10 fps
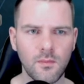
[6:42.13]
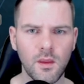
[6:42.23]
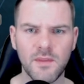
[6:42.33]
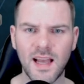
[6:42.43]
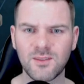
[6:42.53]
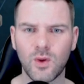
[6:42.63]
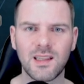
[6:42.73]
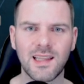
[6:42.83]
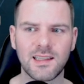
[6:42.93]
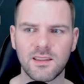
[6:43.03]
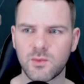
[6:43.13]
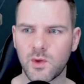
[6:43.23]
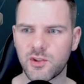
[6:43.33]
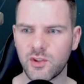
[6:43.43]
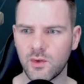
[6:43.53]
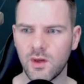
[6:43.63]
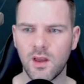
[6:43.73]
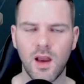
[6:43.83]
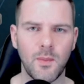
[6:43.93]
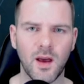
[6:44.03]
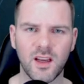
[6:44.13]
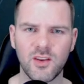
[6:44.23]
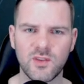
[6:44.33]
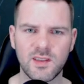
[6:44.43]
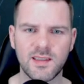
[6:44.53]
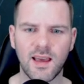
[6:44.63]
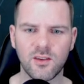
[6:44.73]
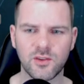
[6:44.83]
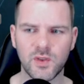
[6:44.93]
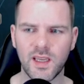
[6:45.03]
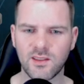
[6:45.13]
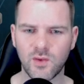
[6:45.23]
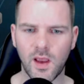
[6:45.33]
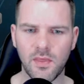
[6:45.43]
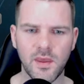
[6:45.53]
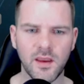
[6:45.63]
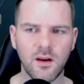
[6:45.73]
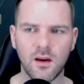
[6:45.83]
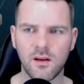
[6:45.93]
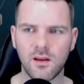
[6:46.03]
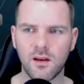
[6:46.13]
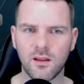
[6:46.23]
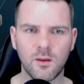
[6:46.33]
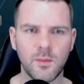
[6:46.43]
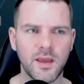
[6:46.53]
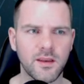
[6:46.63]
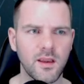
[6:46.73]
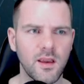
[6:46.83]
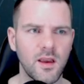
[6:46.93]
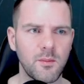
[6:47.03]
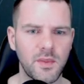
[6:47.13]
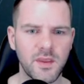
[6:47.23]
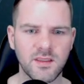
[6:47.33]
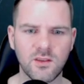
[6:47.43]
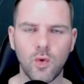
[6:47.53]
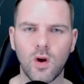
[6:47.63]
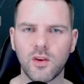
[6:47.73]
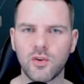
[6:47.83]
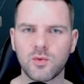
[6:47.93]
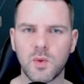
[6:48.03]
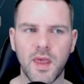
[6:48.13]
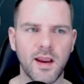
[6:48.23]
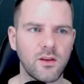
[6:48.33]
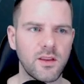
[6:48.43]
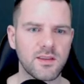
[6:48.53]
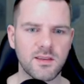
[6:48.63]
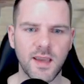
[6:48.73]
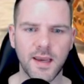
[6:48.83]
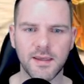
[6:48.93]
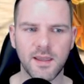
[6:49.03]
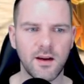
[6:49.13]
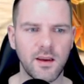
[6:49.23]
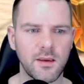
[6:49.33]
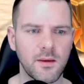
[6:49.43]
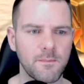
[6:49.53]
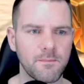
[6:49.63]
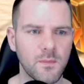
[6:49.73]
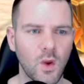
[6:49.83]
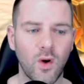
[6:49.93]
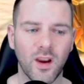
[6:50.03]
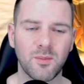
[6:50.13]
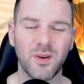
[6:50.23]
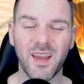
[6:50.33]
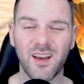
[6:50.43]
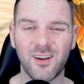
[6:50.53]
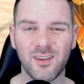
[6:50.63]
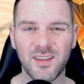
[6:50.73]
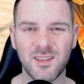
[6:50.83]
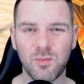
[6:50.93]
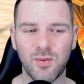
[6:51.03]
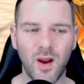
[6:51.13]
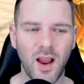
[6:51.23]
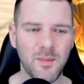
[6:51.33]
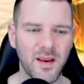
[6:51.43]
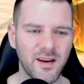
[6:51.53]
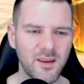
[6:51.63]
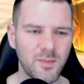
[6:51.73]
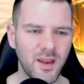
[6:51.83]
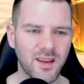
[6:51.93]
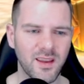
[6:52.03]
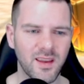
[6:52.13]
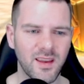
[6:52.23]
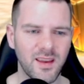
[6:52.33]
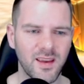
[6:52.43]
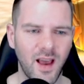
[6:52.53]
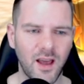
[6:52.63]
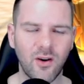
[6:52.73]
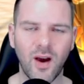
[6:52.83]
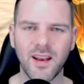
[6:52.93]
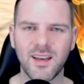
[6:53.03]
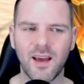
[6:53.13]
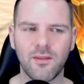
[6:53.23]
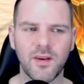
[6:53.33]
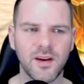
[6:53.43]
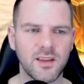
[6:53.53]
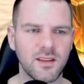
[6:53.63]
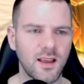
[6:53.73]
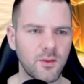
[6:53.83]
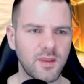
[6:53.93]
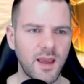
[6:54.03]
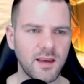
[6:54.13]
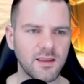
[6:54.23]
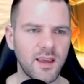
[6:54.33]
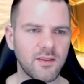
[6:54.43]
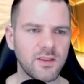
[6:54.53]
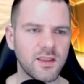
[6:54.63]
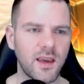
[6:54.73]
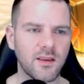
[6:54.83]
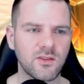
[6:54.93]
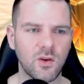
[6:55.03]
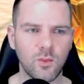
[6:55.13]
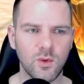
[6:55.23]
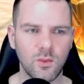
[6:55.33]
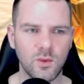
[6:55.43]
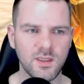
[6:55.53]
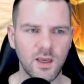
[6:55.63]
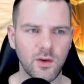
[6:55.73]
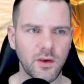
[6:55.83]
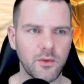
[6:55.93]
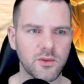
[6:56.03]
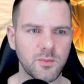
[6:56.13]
That's what I'll likely switch to. I'm not going to use the talent tree yet, so I can think on it a little bit. But this is who I'll use with Harold as a secondary. Or I could put Harold as a primary, but I don't know. I didn't have very good luck with that in KVK, so we'll, we'll see how it goes.